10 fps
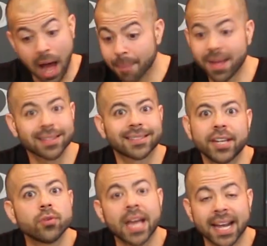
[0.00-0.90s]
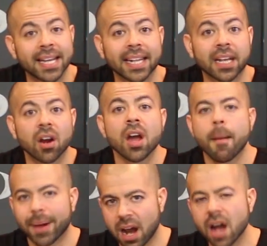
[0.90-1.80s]
I'm not saying you can't get there,
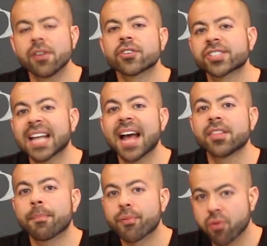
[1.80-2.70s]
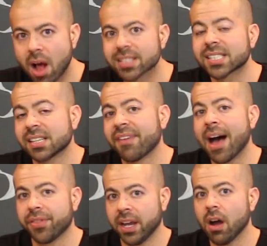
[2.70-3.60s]
but understand the process of
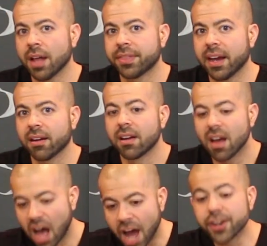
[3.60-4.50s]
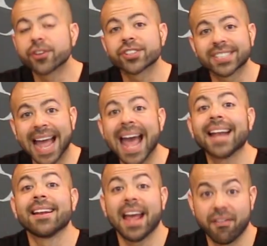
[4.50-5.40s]
how they got there.
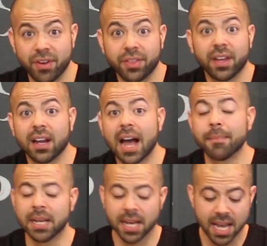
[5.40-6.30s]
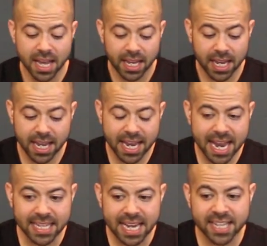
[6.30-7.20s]
Understand everything. I mean,
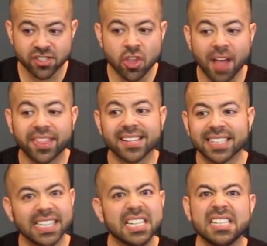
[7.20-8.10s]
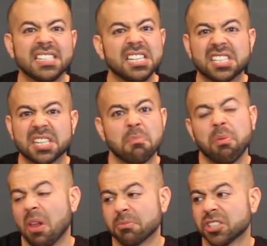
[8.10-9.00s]
it's not this easy,
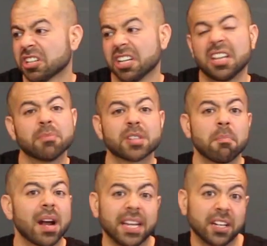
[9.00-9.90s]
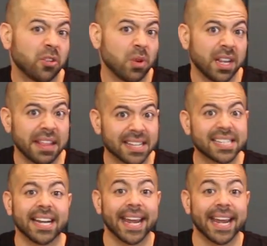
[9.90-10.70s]
simple, I'm just going to dump some money into it and that's it.